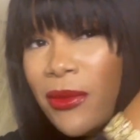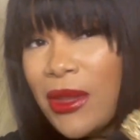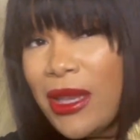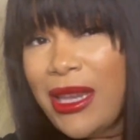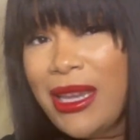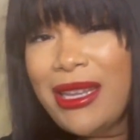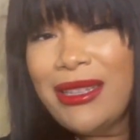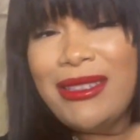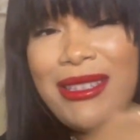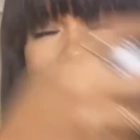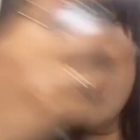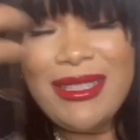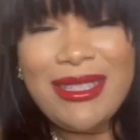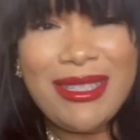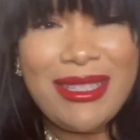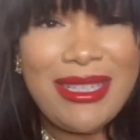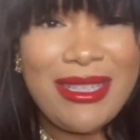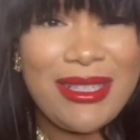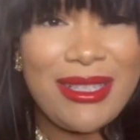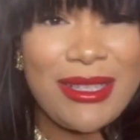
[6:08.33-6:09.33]
And
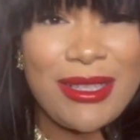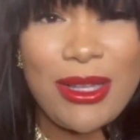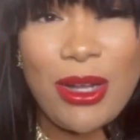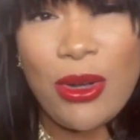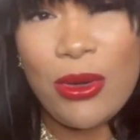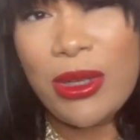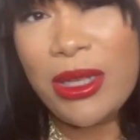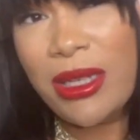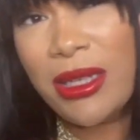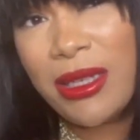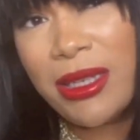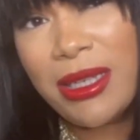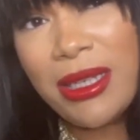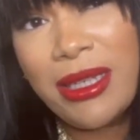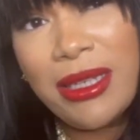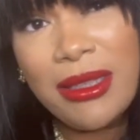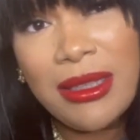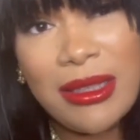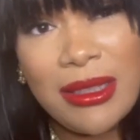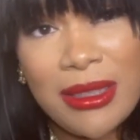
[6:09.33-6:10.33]
this is so
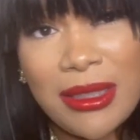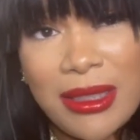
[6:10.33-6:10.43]
good.